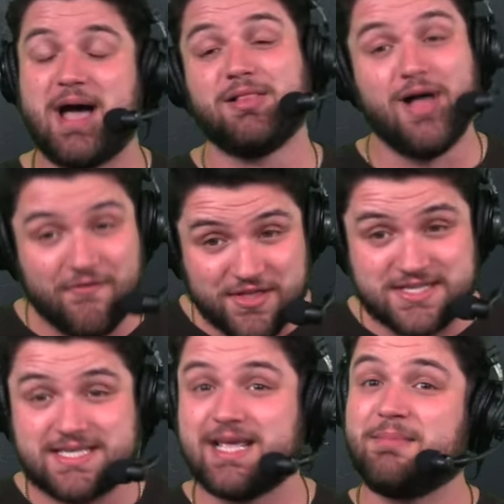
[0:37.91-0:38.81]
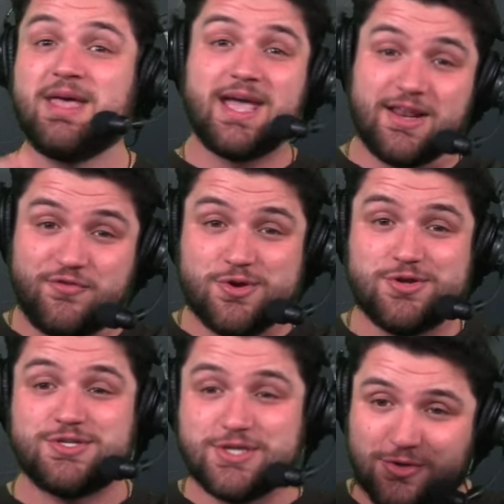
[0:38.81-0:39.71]
I love this team, and if you
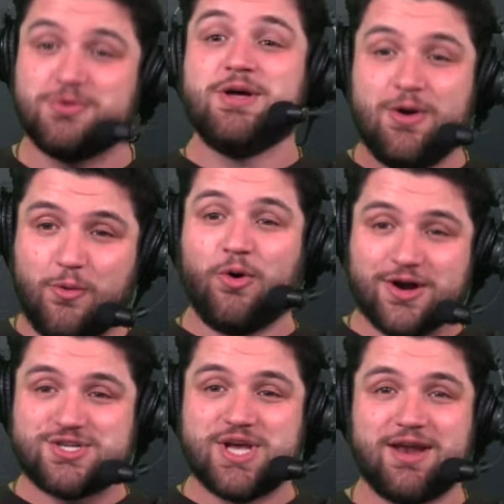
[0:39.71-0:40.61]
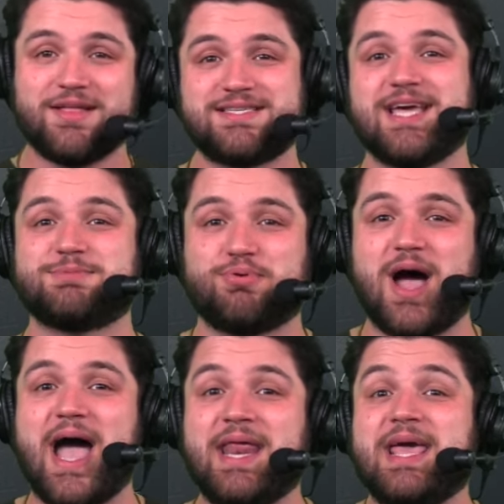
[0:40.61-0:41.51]
do too, we're a channel that takes
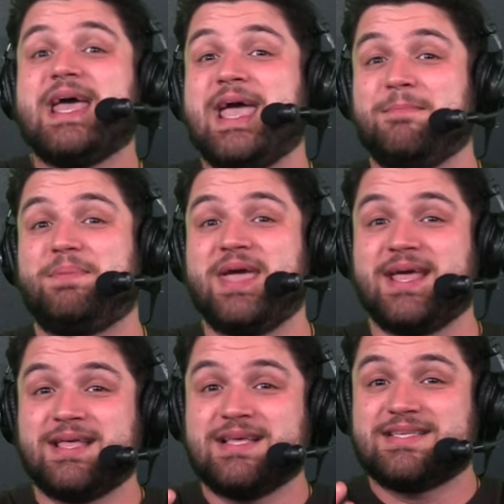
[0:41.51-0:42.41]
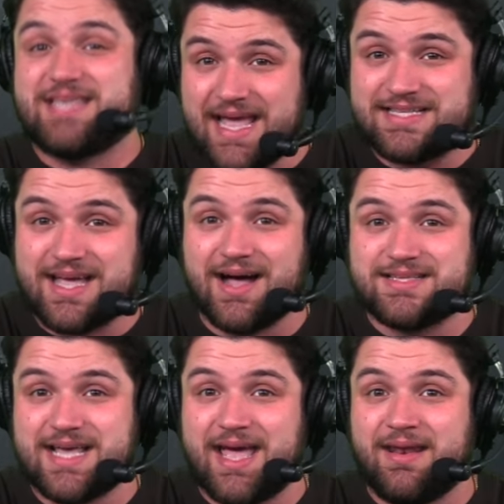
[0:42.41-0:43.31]
pride in being Saints
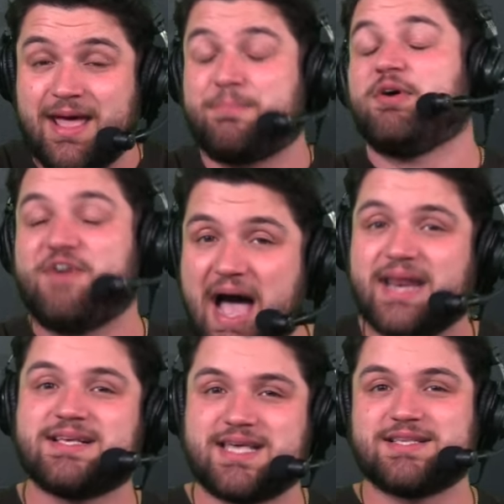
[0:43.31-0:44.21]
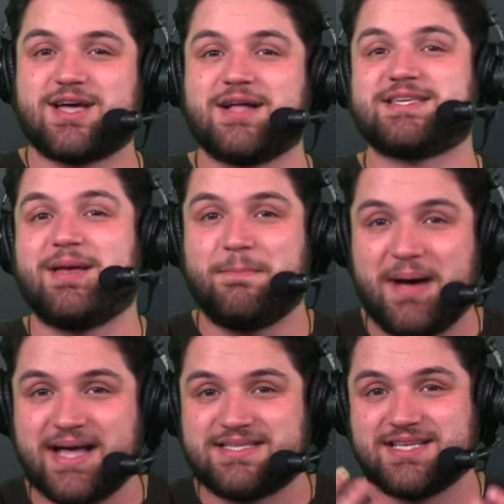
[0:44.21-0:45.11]
content and providing Saints content
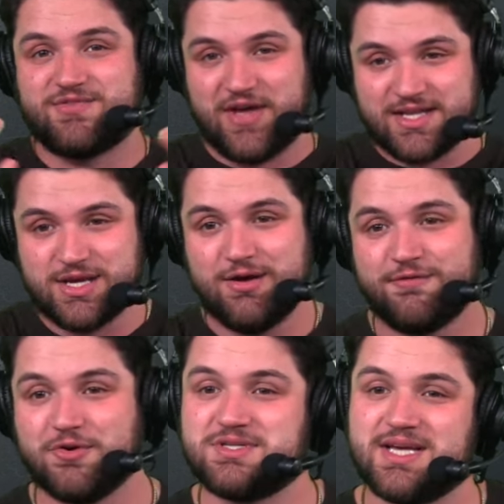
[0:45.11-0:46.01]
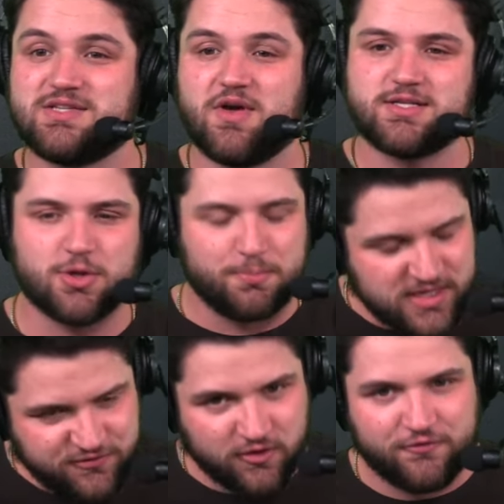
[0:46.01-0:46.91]
by Saints fans for Saints fans. So
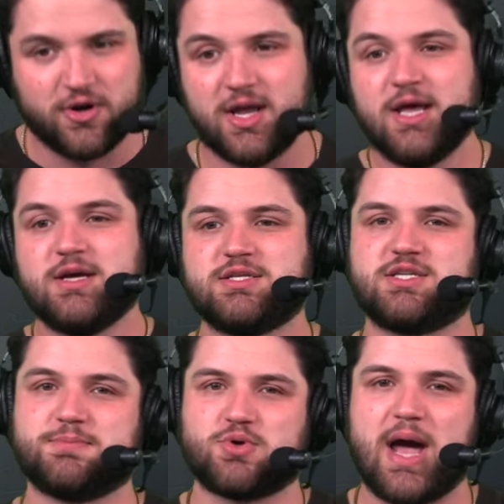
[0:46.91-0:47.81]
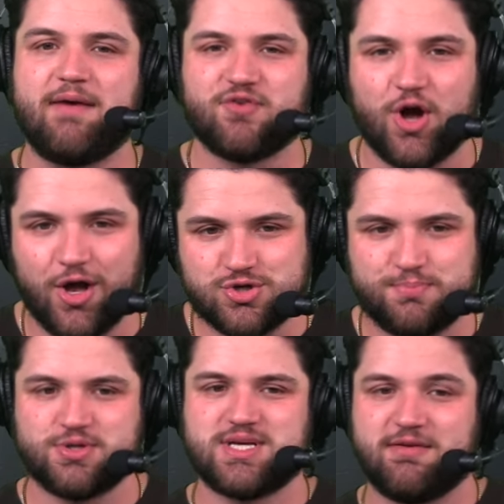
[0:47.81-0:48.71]
please feel free to subscribe for
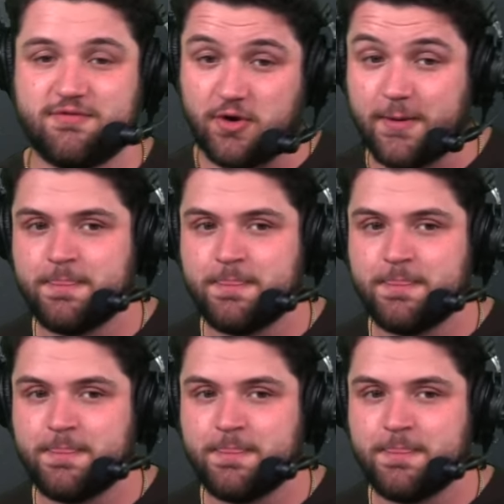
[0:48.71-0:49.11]
100% free.